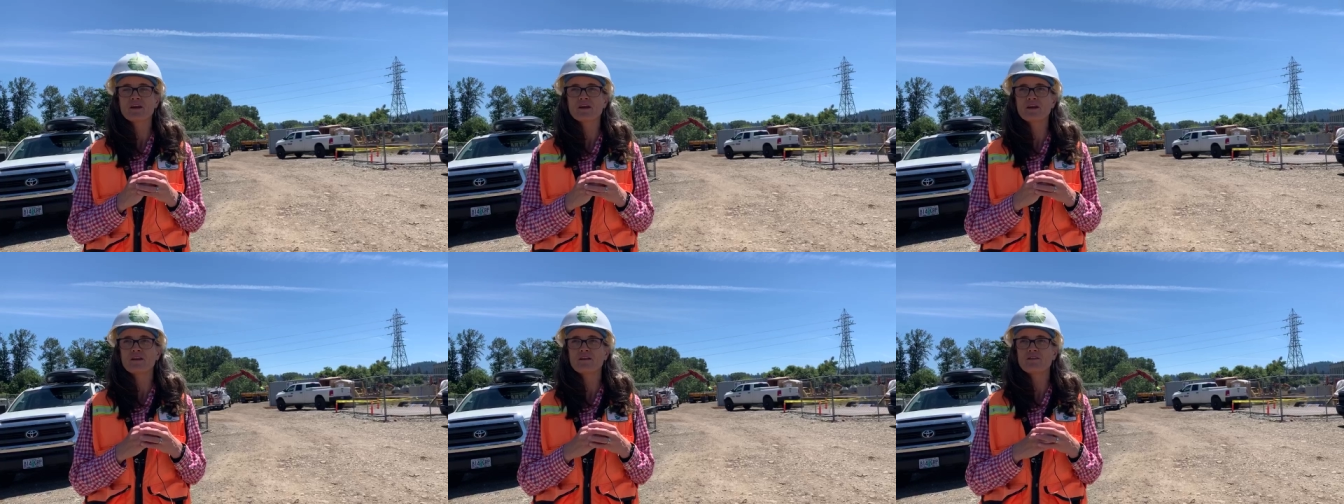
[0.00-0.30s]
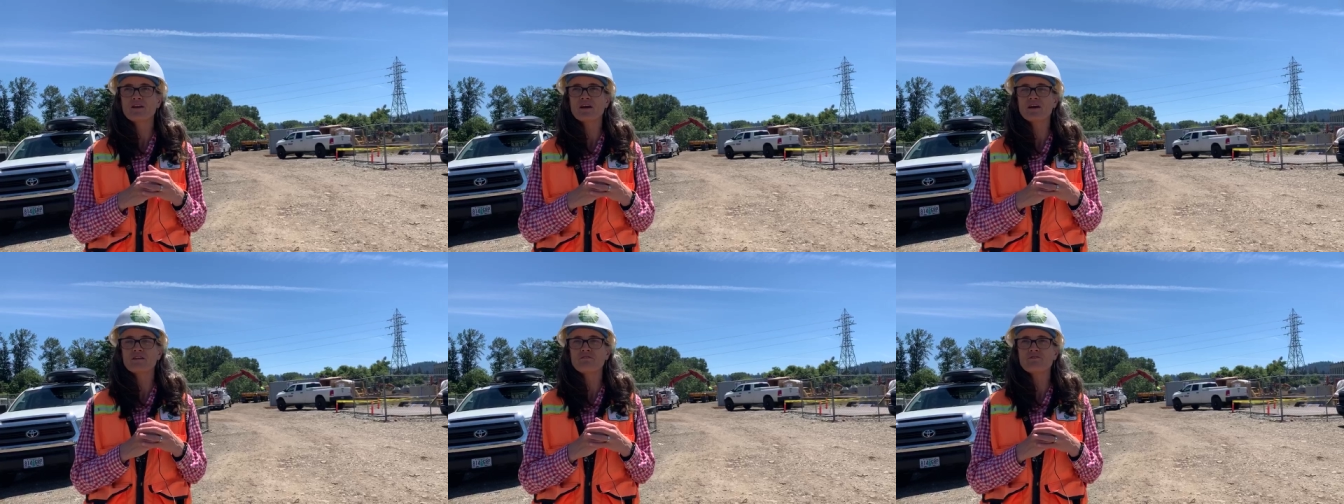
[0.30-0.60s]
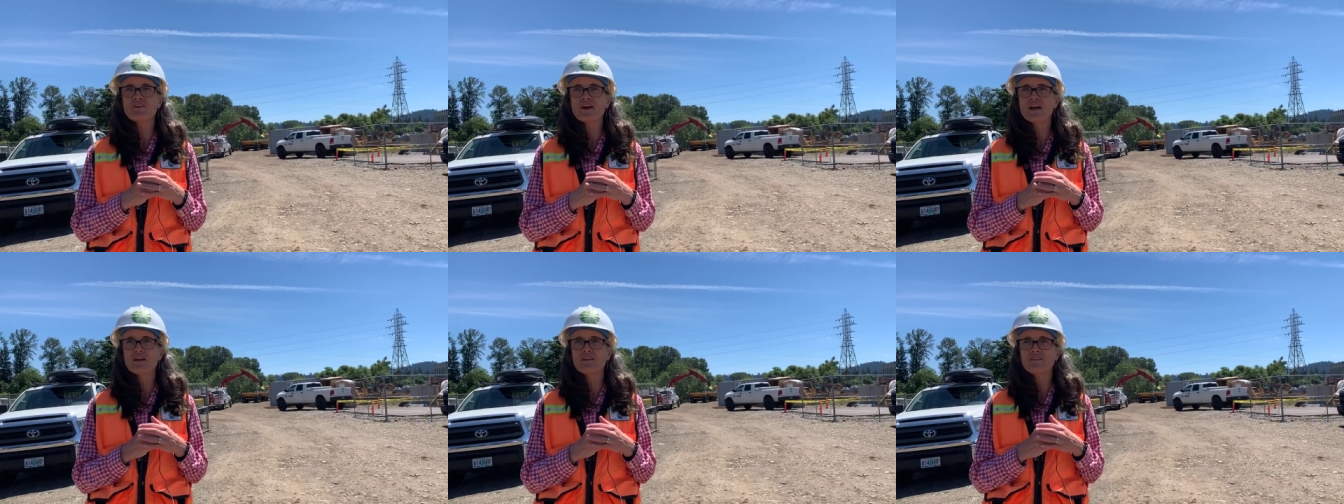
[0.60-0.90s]
an
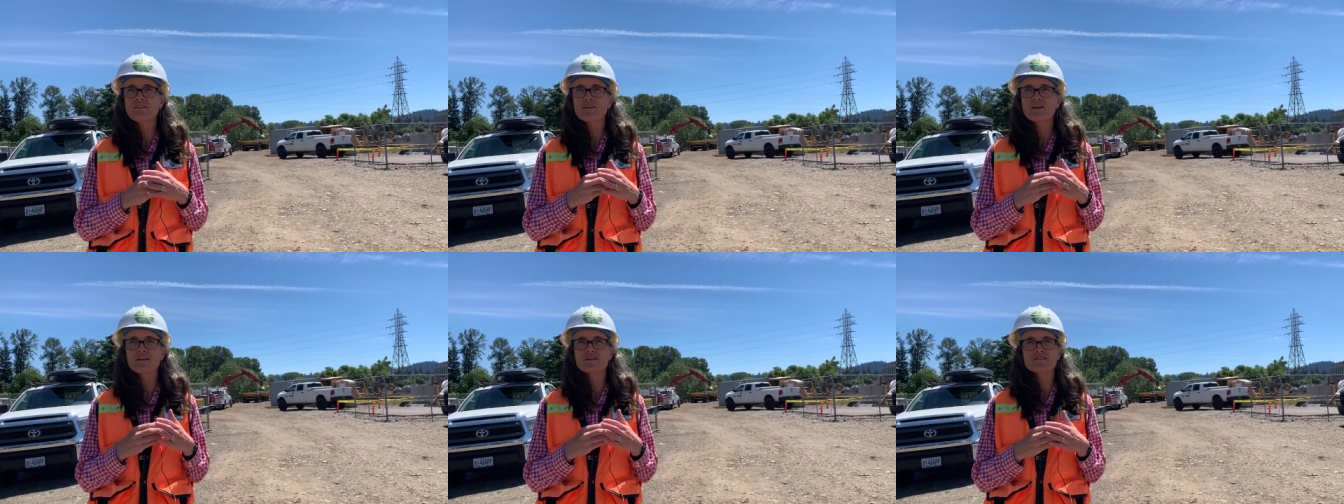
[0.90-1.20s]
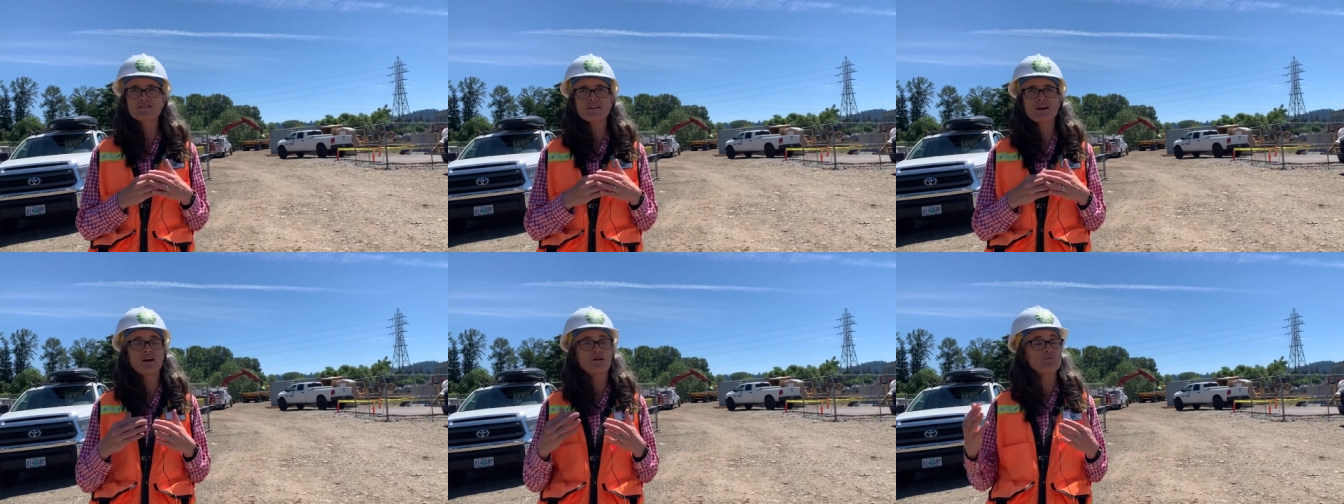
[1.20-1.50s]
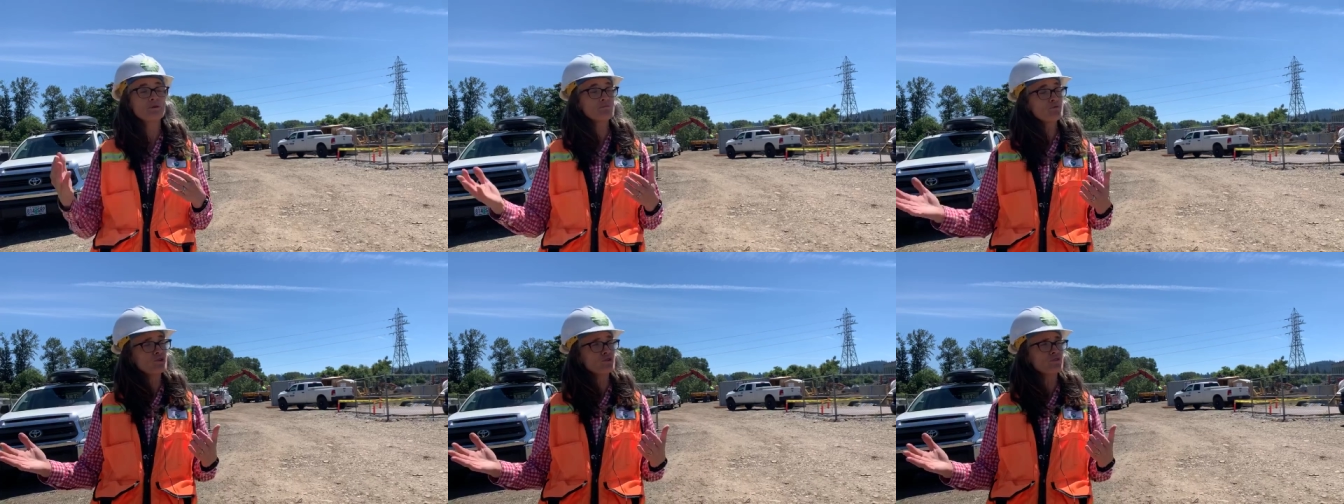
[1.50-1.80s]
event that has now
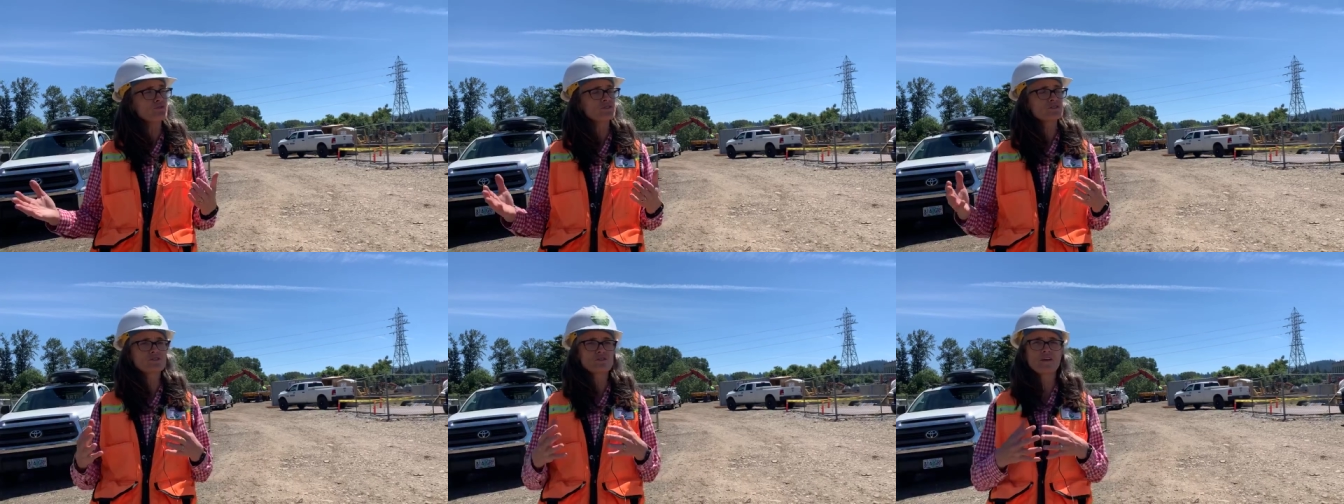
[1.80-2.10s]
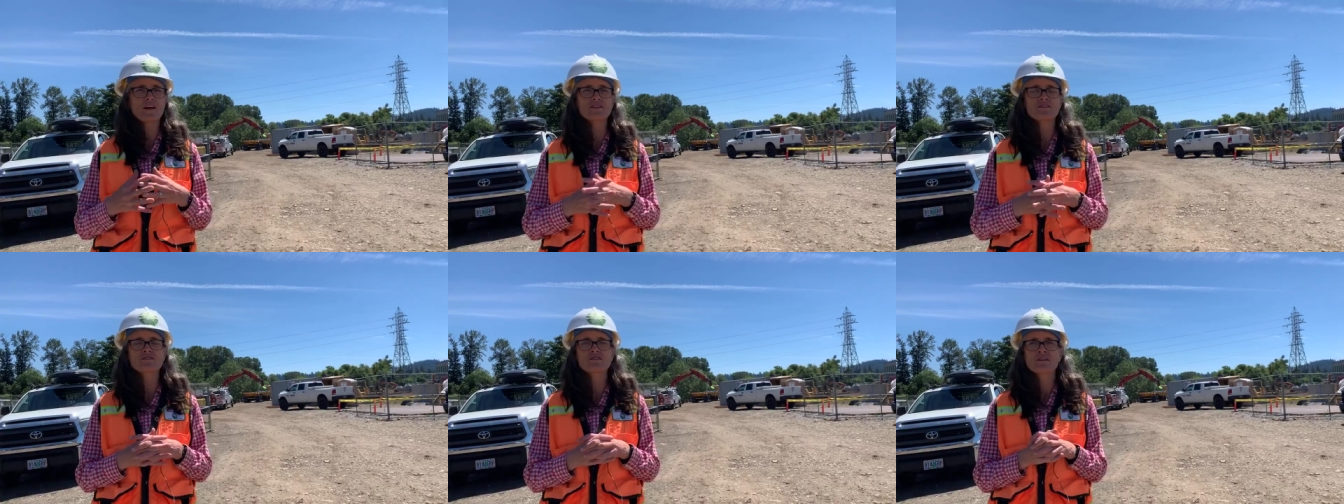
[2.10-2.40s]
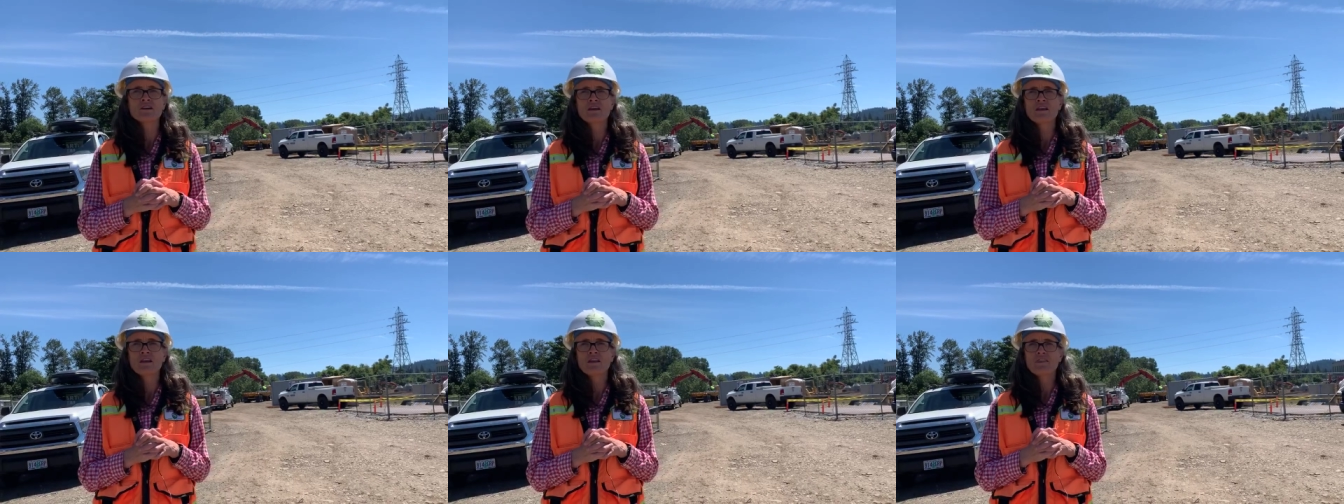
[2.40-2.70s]
been moved. So that's
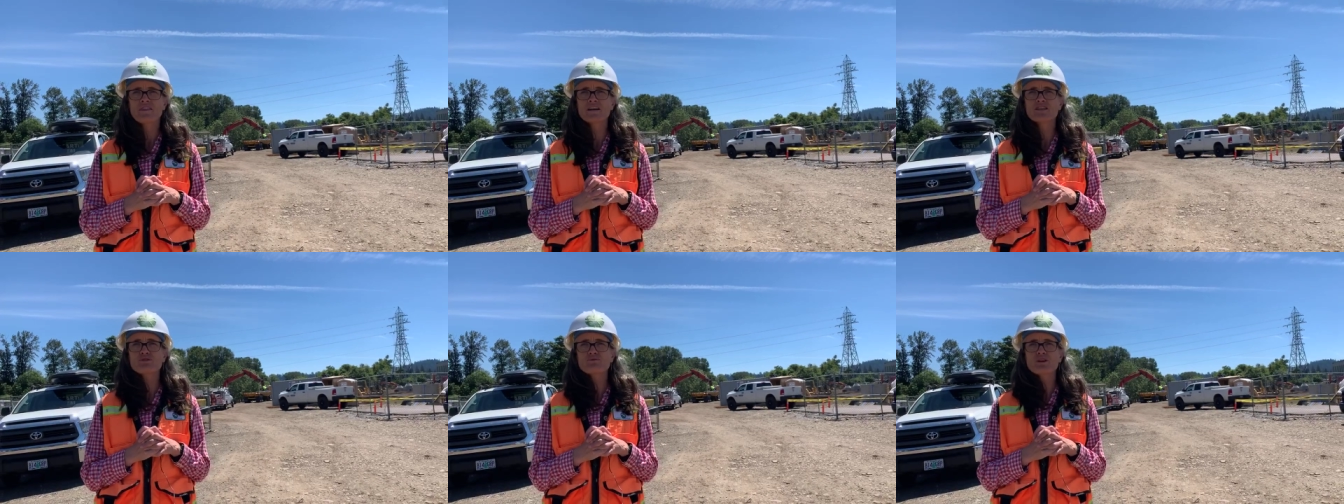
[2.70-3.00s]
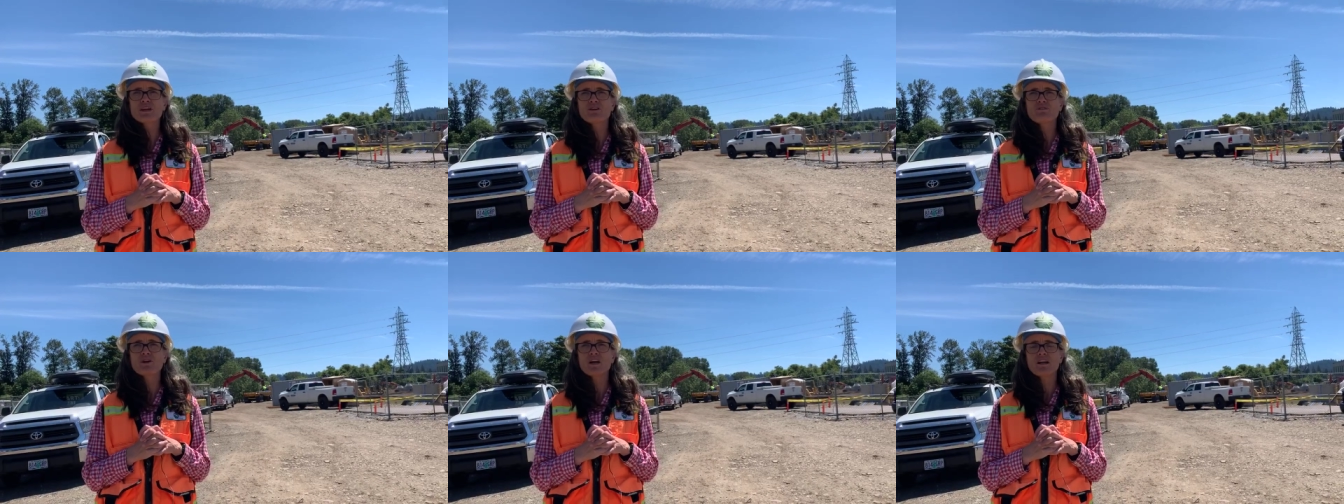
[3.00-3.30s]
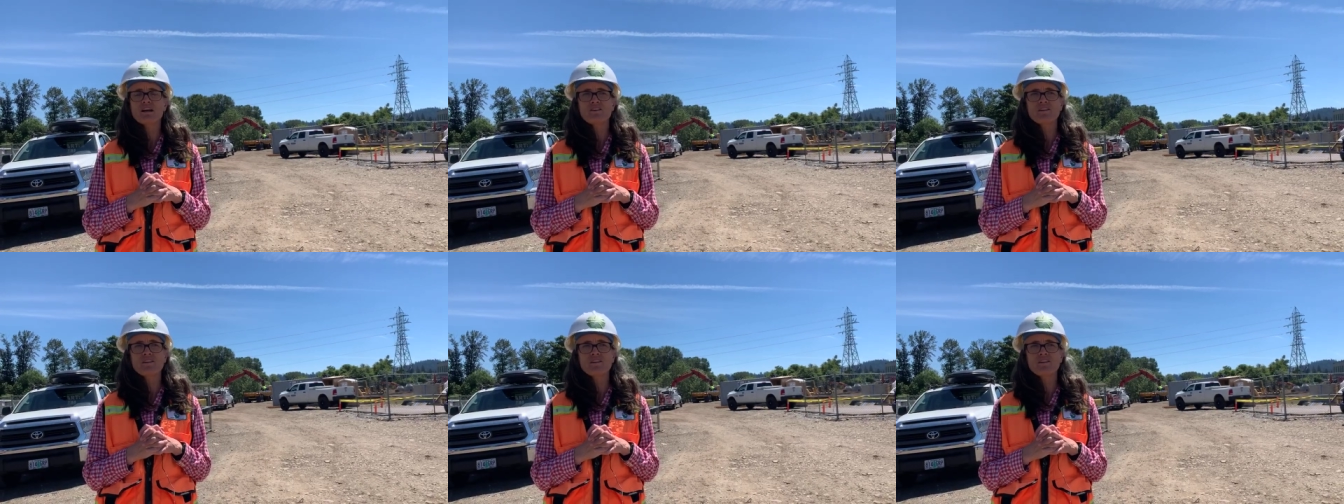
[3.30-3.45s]
really great.